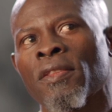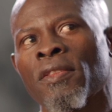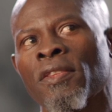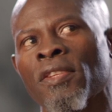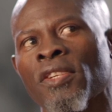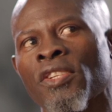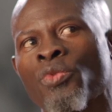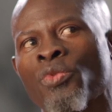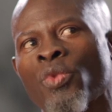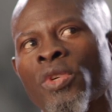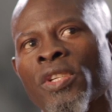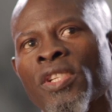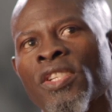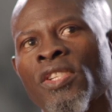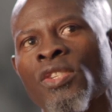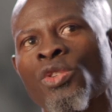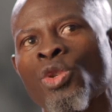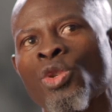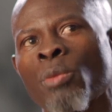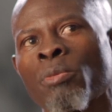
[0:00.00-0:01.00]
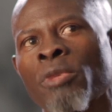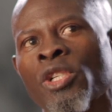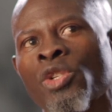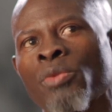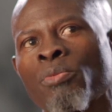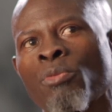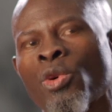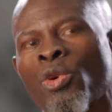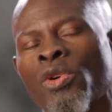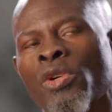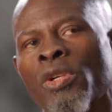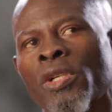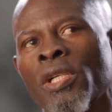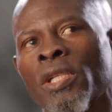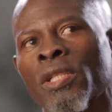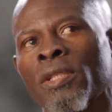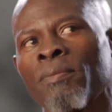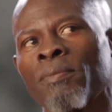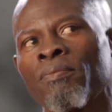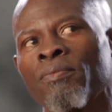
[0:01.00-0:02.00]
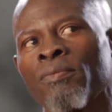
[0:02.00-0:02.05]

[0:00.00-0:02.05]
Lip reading: this one is so much more